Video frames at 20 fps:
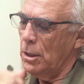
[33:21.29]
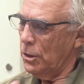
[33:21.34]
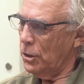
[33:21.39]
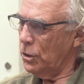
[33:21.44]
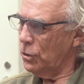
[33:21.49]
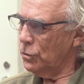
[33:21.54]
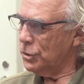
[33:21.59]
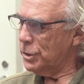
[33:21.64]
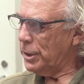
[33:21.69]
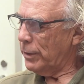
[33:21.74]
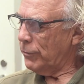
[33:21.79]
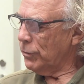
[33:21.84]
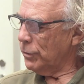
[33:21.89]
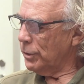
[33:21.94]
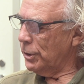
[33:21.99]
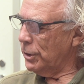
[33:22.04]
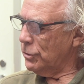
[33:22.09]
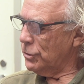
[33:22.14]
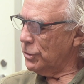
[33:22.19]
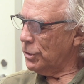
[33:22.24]
You know, several
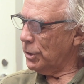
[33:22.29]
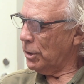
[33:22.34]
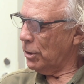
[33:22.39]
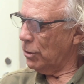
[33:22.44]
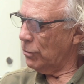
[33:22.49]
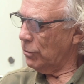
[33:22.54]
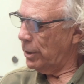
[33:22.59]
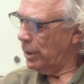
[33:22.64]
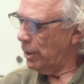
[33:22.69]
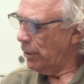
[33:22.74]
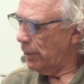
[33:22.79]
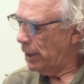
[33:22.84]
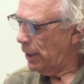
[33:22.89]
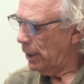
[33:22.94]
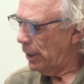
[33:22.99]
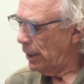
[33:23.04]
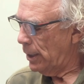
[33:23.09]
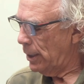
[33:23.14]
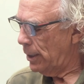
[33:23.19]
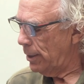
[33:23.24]
years ago,
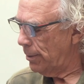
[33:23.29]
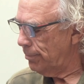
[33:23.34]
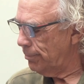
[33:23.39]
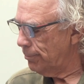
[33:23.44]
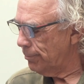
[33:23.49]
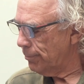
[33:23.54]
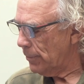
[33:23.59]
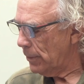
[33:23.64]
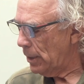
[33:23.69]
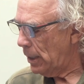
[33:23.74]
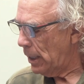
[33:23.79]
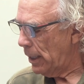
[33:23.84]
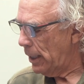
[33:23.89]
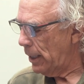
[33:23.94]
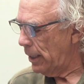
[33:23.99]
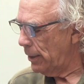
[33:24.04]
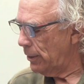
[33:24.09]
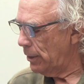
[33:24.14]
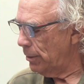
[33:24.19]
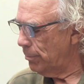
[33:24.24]
Larry, I
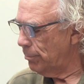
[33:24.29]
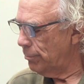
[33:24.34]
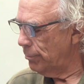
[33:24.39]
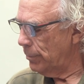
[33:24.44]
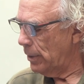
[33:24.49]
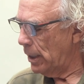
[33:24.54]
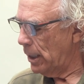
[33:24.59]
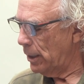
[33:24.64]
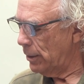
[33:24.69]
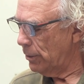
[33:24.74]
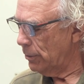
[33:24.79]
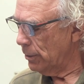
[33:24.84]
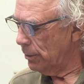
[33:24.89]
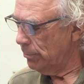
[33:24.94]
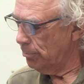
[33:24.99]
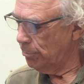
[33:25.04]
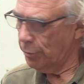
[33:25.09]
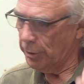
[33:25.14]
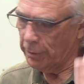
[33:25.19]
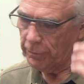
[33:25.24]
had the honor
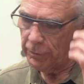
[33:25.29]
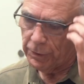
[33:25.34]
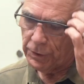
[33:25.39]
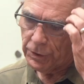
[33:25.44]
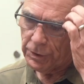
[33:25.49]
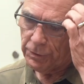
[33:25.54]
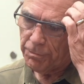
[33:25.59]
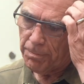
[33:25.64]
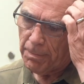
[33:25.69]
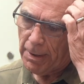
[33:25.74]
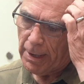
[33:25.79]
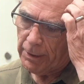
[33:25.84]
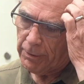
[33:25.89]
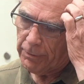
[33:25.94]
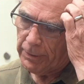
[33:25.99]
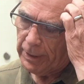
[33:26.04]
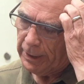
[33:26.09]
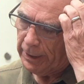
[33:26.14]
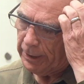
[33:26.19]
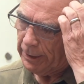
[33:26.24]
and privilege of
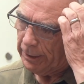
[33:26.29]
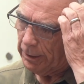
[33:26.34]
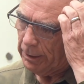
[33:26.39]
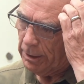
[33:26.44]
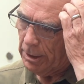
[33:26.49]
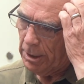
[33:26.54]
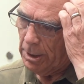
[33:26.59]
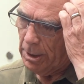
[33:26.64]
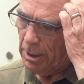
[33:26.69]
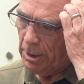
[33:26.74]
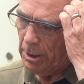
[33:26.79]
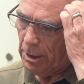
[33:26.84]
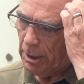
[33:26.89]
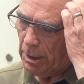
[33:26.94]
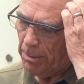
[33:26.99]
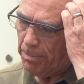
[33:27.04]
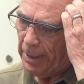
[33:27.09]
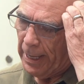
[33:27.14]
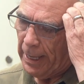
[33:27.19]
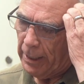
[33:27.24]
moderating
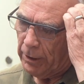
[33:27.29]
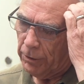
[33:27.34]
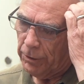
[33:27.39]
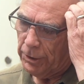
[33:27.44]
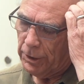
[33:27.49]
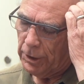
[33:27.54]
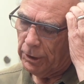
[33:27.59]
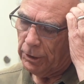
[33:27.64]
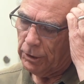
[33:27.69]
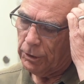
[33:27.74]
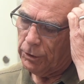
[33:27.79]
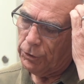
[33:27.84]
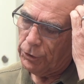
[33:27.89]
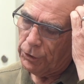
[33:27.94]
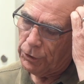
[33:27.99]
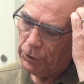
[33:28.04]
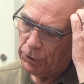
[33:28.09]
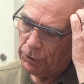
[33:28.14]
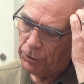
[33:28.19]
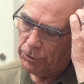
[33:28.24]
a panel that
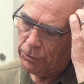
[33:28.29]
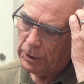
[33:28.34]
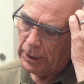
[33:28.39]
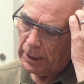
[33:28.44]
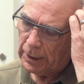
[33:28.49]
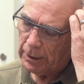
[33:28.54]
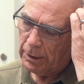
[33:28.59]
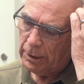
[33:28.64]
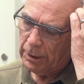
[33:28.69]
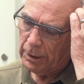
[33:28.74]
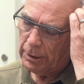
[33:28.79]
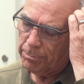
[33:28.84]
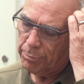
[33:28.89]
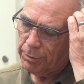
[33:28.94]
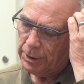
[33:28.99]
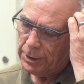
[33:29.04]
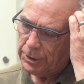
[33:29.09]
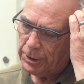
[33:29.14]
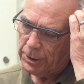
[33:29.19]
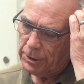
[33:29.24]
included you,
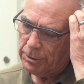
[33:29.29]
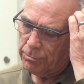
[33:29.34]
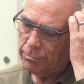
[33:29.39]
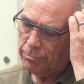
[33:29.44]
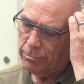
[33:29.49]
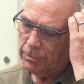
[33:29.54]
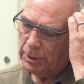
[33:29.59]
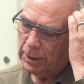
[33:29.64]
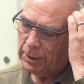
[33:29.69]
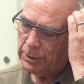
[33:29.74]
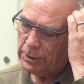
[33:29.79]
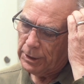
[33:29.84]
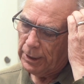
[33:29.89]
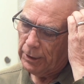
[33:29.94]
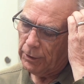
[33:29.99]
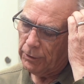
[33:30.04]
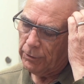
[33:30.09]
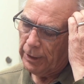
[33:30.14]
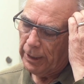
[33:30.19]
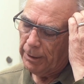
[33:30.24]
President
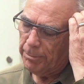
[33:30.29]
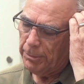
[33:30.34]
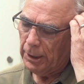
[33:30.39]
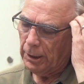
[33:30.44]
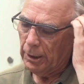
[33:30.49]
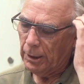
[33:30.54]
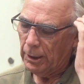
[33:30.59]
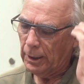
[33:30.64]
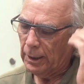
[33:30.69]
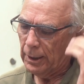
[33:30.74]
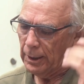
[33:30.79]
Taylor Amy,